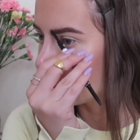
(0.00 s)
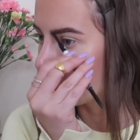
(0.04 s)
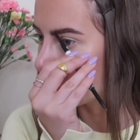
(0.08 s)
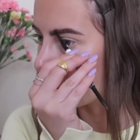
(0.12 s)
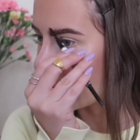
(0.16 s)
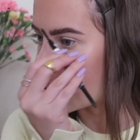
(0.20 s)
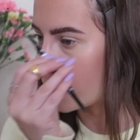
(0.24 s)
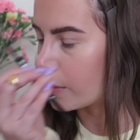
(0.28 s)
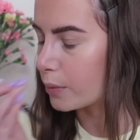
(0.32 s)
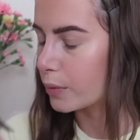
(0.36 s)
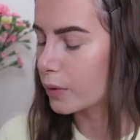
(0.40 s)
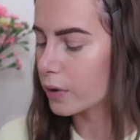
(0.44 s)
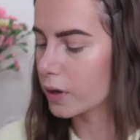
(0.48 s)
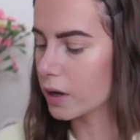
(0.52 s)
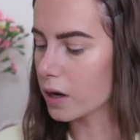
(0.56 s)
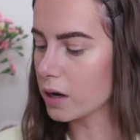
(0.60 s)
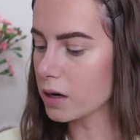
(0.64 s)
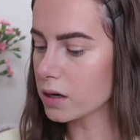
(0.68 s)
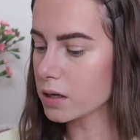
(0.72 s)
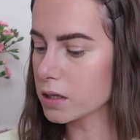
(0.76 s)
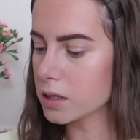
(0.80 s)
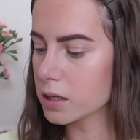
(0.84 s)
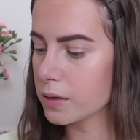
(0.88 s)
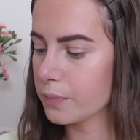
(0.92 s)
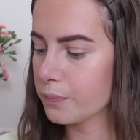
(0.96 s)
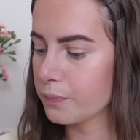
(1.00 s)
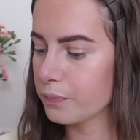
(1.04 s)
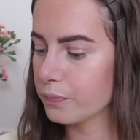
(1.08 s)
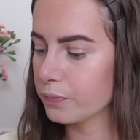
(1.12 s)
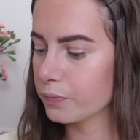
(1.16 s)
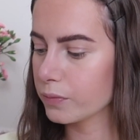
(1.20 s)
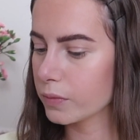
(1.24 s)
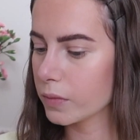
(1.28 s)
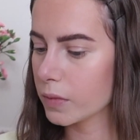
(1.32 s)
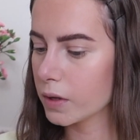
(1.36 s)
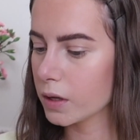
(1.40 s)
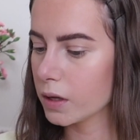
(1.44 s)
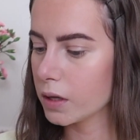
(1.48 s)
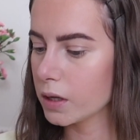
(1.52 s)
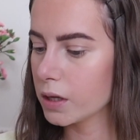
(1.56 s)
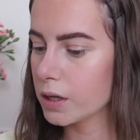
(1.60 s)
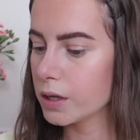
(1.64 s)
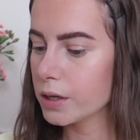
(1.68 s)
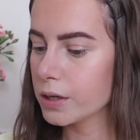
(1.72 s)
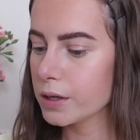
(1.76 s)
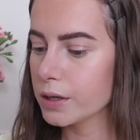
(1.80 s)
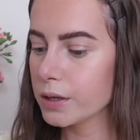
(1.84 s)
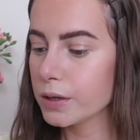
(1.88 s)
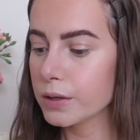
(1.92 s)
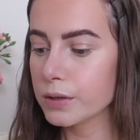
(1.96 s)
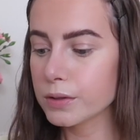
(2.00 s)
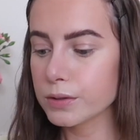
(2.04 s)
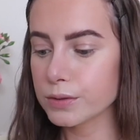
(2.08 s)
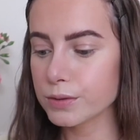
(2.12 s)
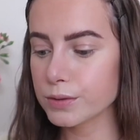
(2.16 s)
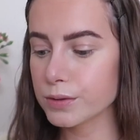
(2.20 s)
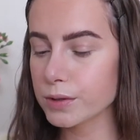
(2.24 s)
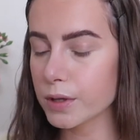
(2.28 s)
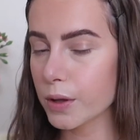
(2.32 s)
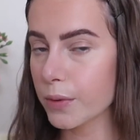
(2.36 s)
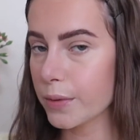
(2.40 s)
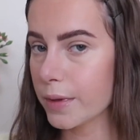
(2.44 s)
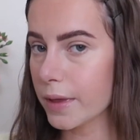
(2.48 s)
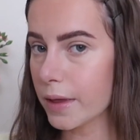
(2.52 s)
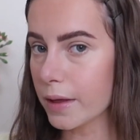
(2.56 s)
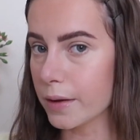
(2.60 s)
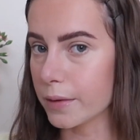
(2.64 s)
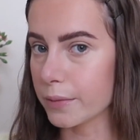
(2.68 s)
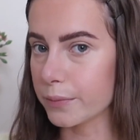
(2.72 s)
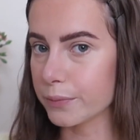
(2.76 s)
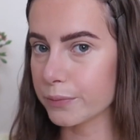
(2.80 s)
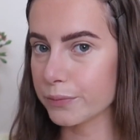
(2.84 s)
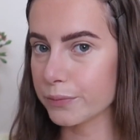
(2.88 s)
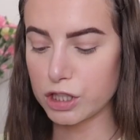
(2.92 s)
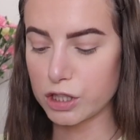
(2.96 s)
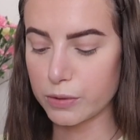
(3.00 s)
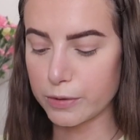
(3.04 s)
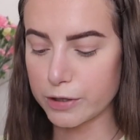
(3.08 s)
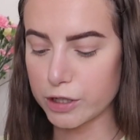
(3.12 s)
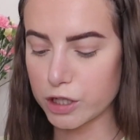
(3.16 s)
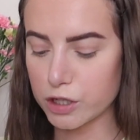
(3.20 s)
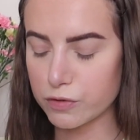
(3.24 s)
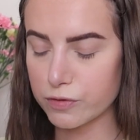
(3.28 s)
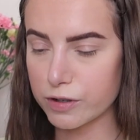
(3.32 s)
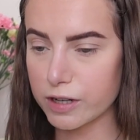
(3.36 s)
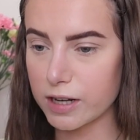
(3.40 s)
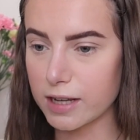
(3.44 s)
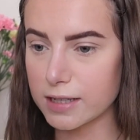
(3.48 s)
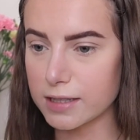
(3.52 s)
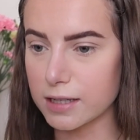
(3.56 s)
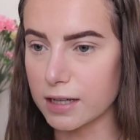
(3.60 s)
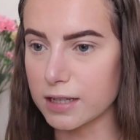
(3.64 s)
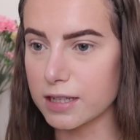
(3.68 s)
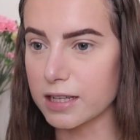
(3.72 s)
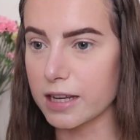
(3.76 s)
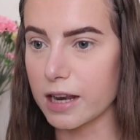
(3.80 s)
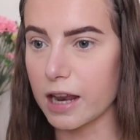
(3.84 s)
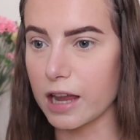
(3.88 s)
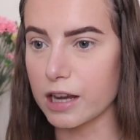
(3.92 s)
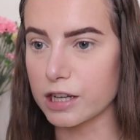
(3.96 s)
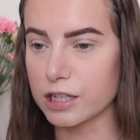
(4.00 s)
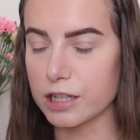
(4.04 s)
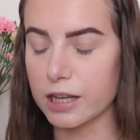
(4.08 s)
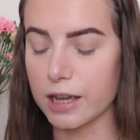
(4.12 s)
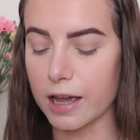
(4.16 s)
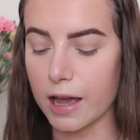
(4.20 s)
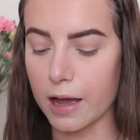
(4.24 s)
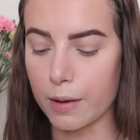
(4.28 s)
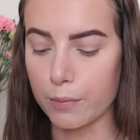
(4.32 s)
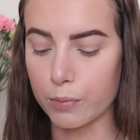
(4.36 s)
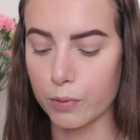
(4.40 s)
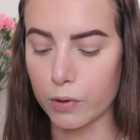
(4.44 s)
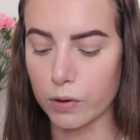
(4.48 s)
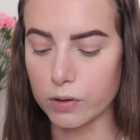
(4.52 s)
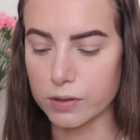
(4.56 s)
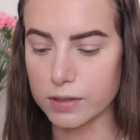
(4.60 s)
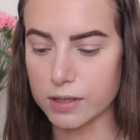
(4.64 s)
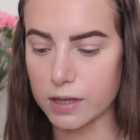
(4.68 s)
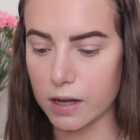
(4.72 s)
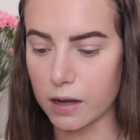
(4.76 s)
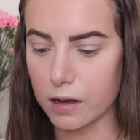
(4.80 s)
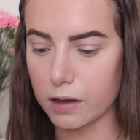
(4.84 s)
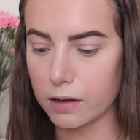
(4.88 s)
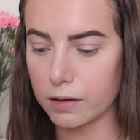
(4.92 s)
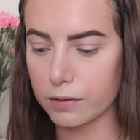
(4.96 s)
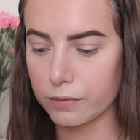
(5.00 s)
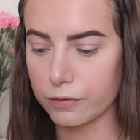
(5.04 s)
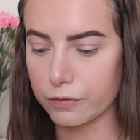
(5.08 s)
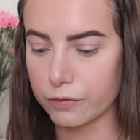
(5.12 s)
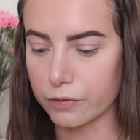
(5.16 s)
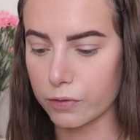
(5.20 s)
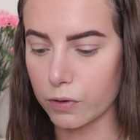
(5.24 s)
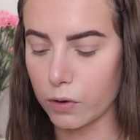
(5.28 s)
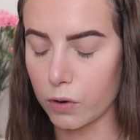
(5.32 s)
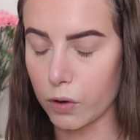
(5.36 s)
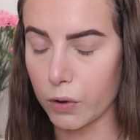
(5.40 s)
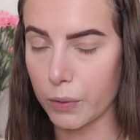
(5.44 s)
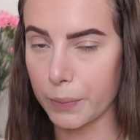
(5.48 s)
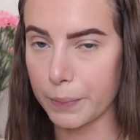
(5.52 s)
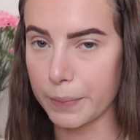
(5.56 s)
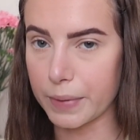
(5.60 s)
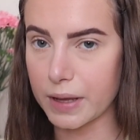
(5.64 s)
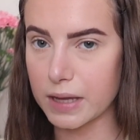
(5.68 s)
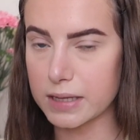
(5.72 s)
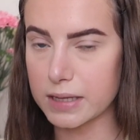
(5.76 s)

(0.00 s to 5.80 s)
brow product. So yeah. So I just realised I did actually get a bronzer from